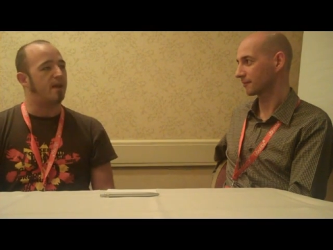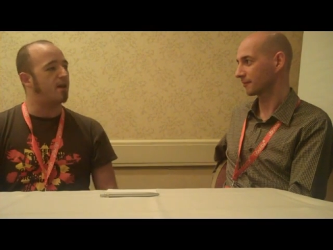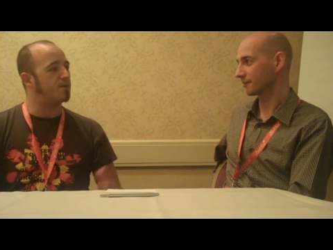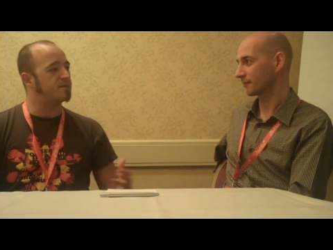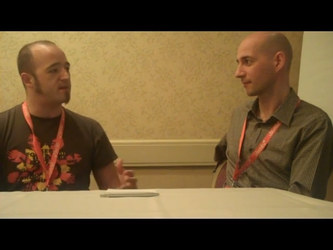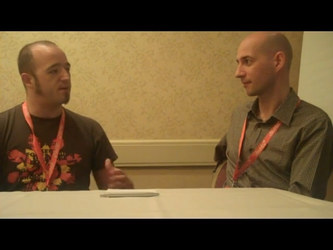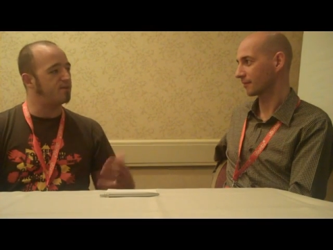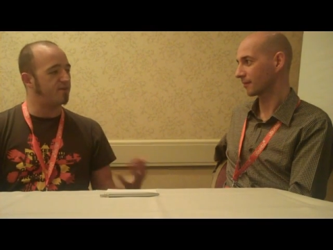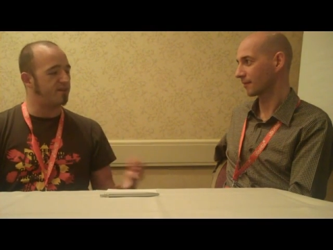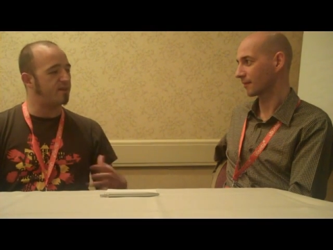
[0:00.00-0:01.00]
Speaker 1: How is how you
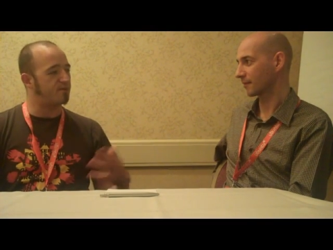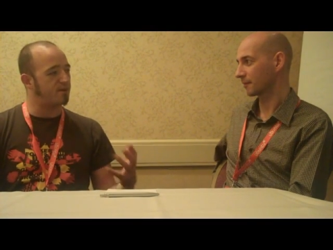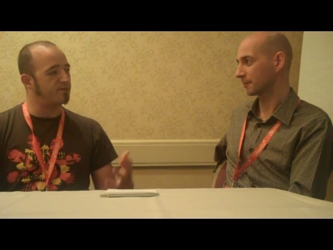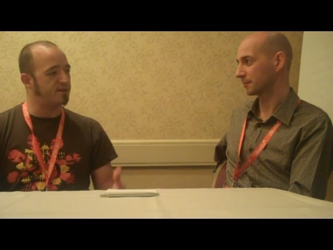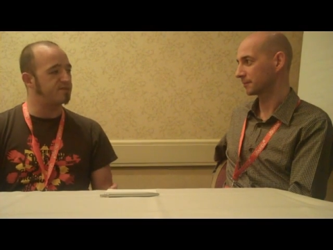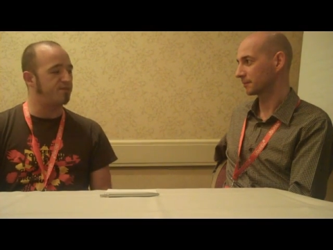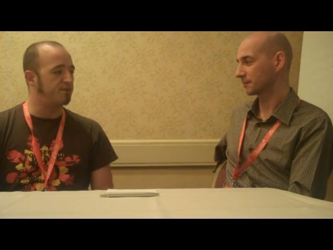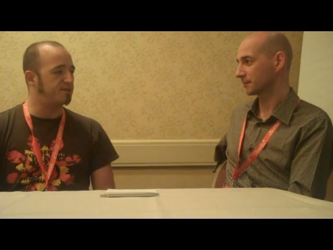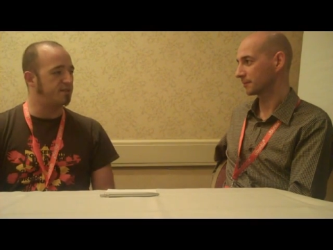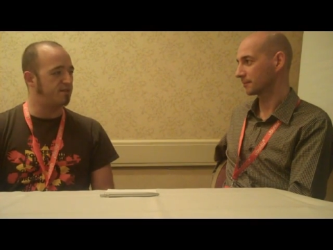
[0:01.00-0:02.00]
find that throughout the rest of
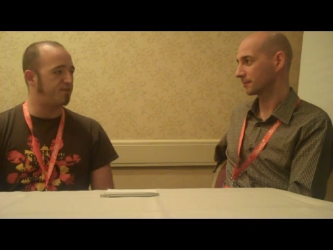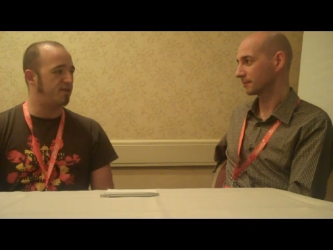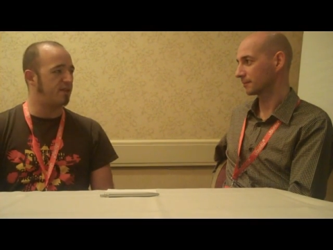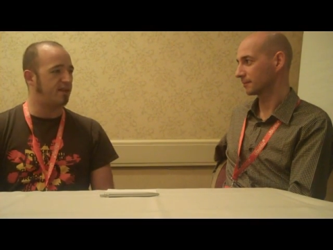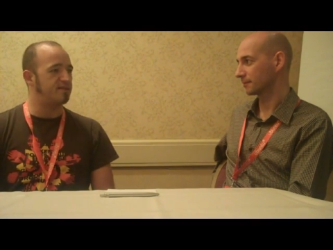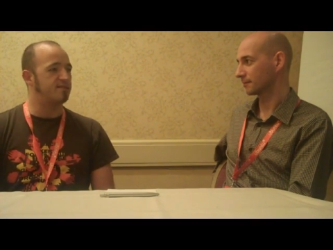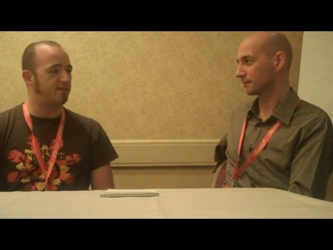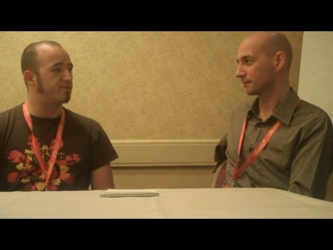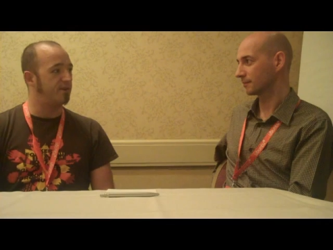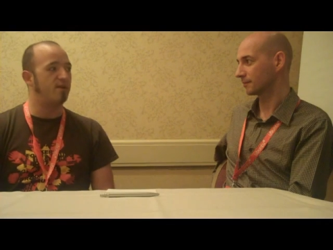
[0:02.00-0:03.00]
Unity? Do you feel like it's going to
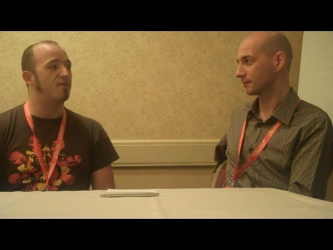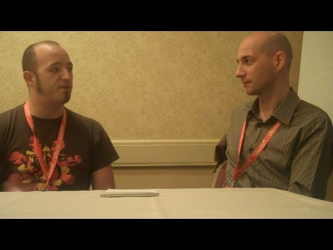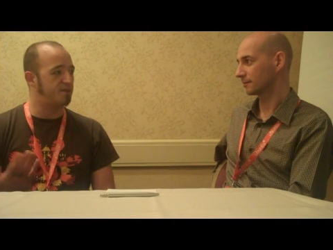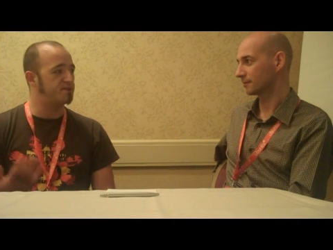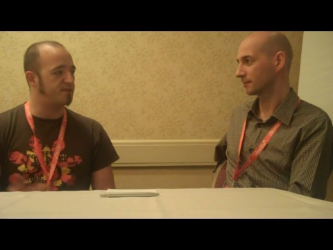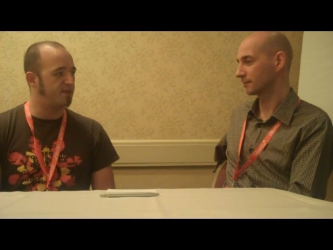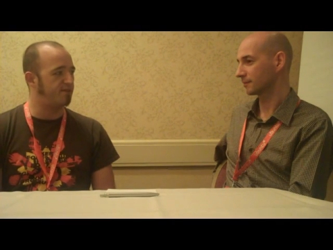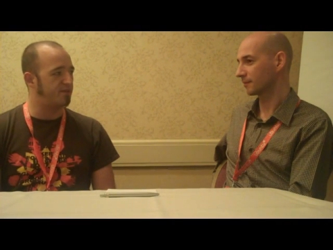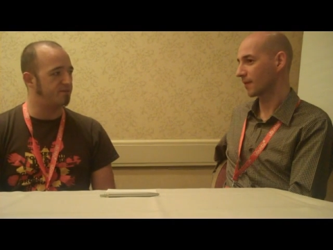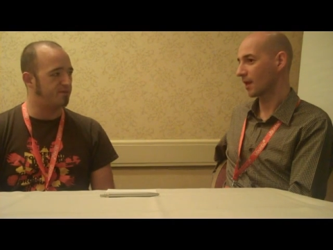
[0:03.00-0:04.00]
really offer those
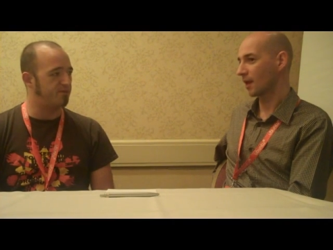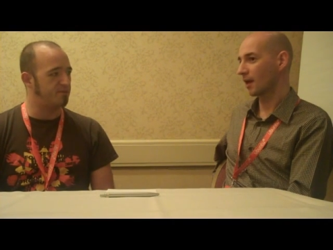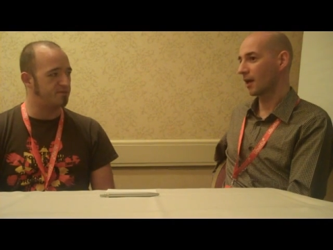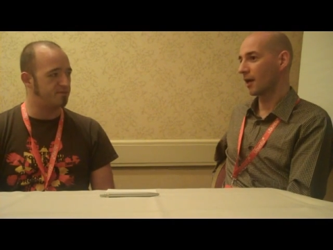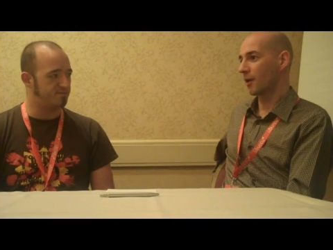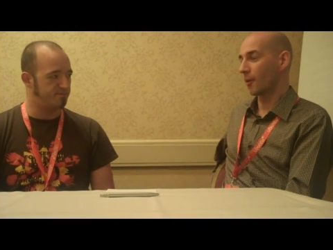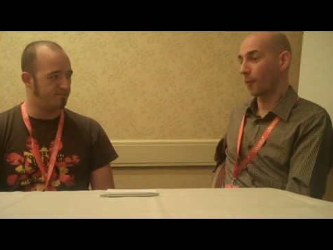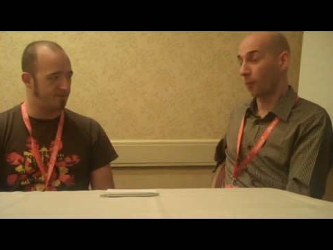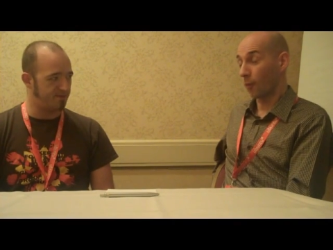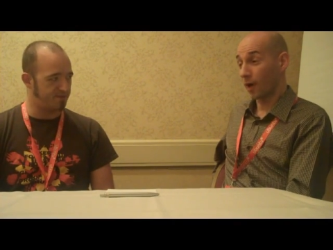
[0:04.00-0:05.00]
significant performance
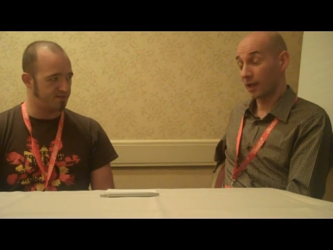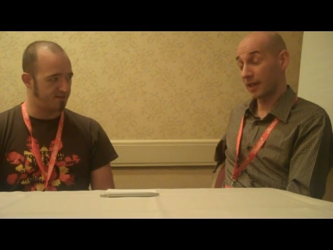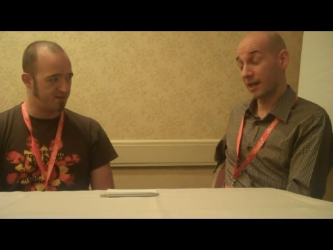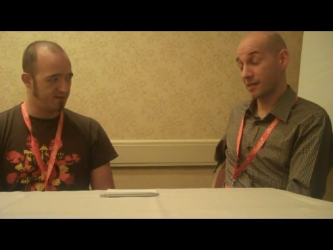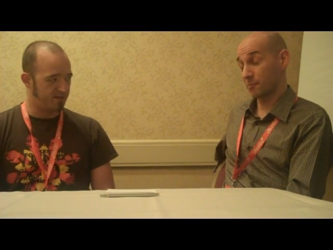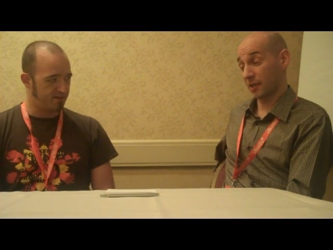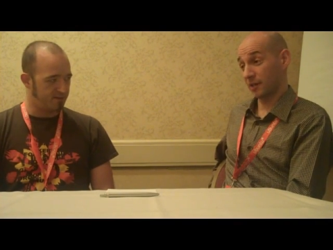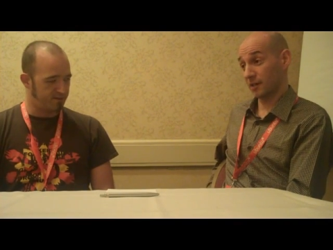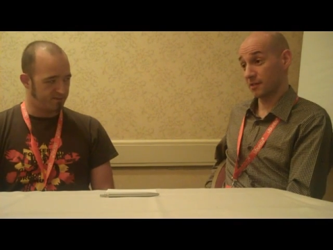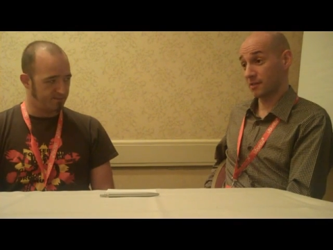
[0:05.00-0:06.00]
benefits? Well,
Speaker 2: yes,
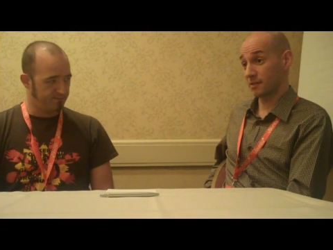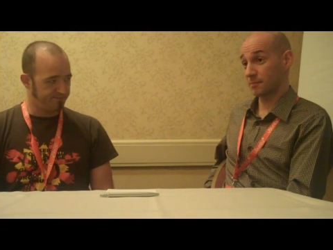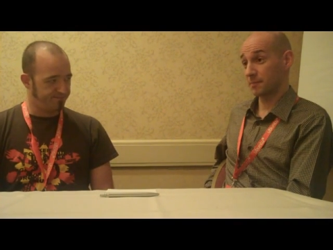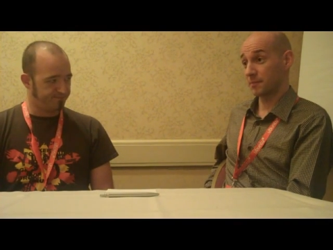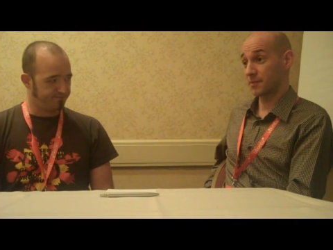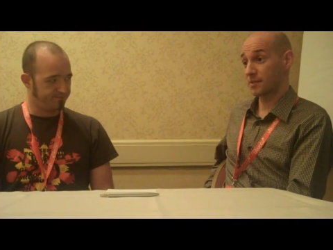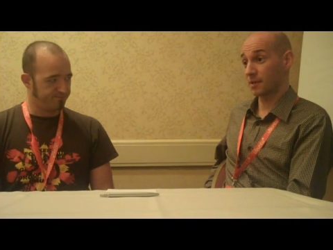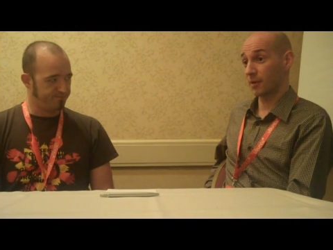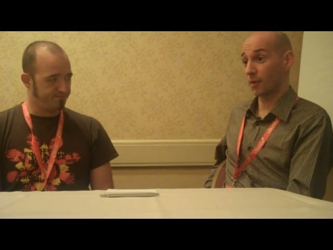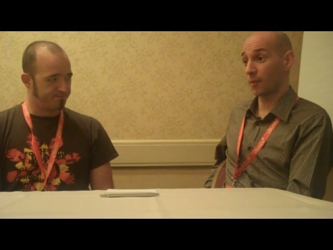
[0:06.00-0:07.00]
because
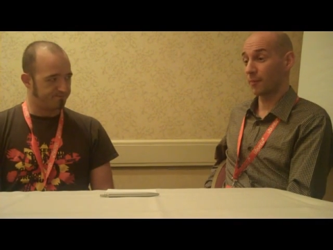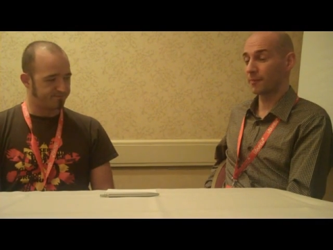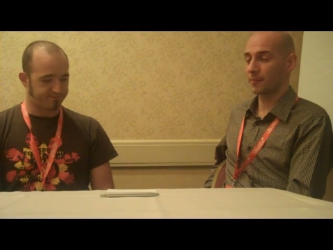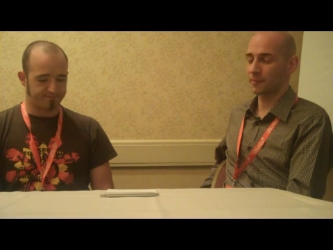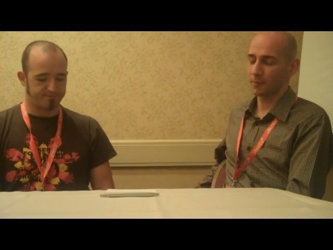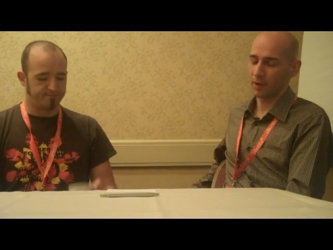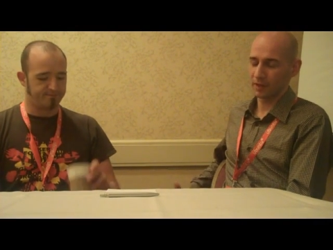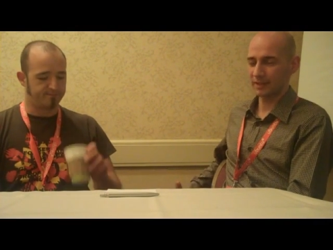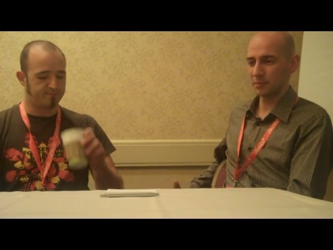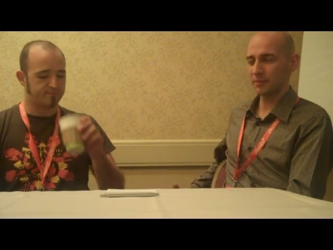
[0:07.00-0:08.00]
so well.
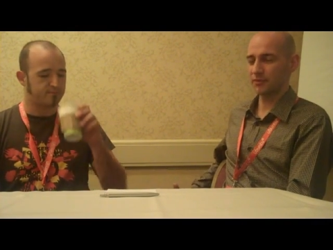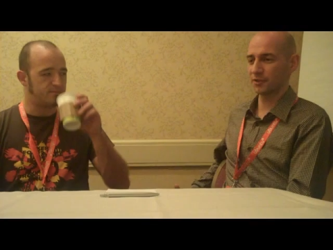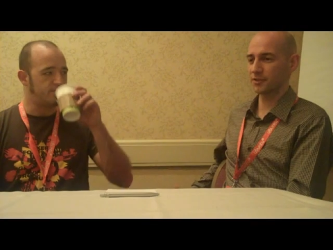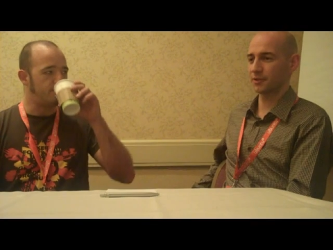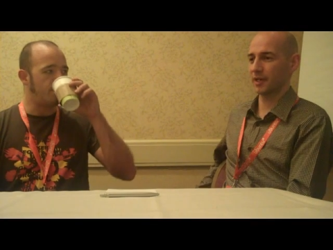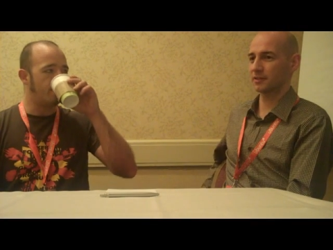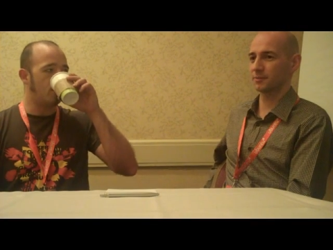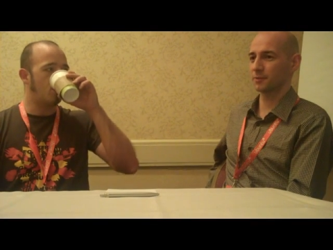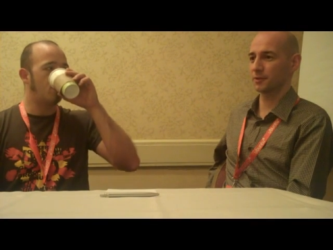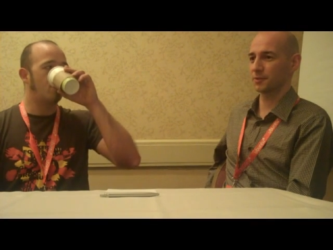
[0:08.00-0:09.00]
Let me first correct
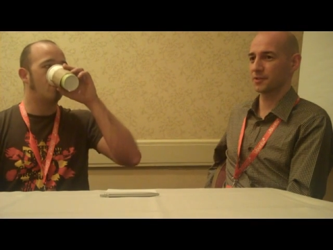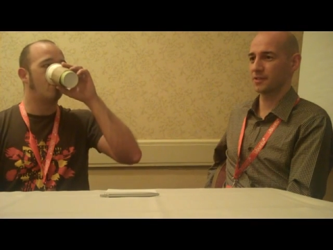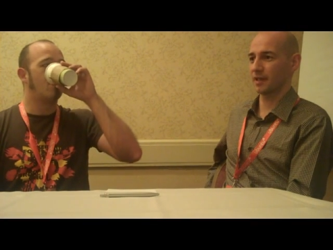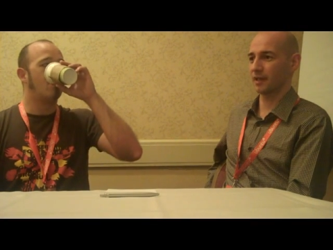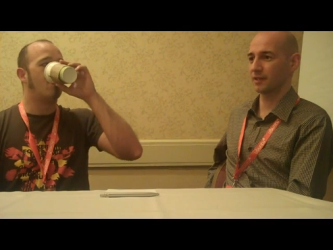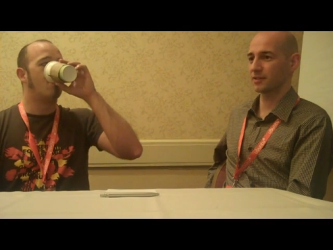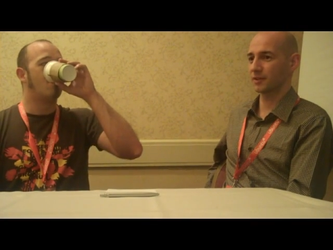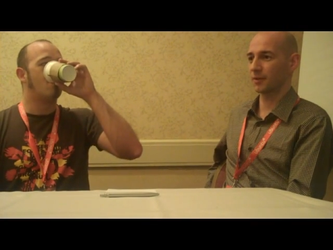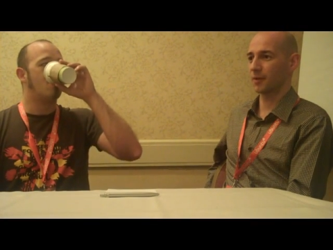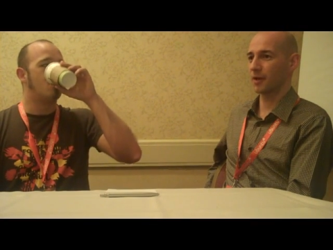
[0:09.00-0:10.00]
what you were saying.
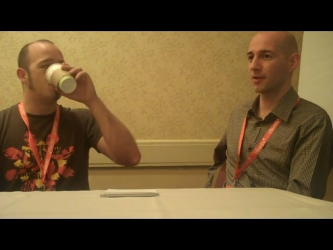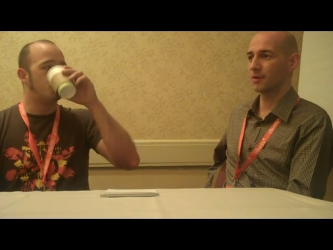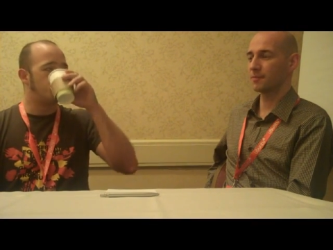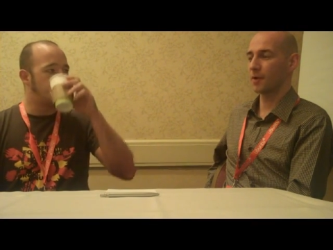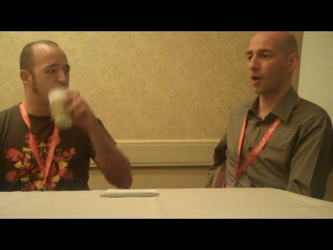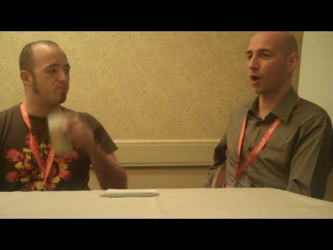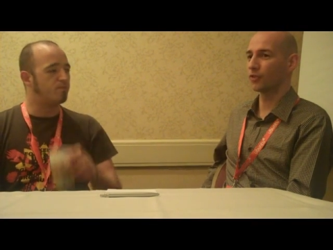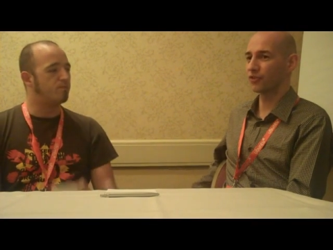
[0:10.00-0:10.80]
So on